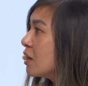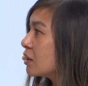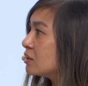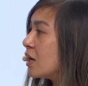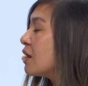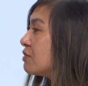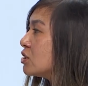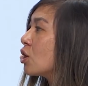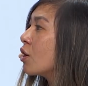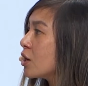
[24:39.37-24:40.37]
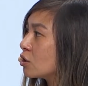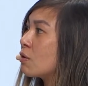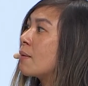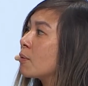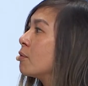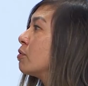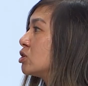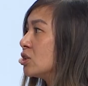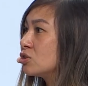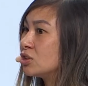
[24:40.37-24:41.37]
Because yeah. NFTs are interoperable, which
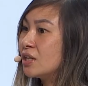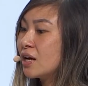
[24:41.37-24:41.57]
is interesting.